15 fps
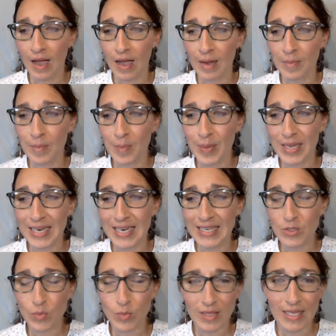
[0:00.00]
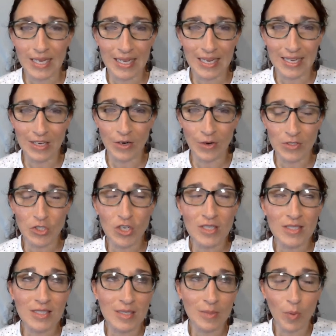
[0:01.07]
Um, but it's really, you know, it's
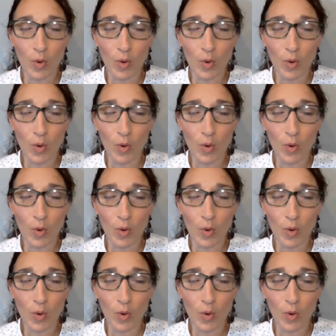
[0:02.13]
just as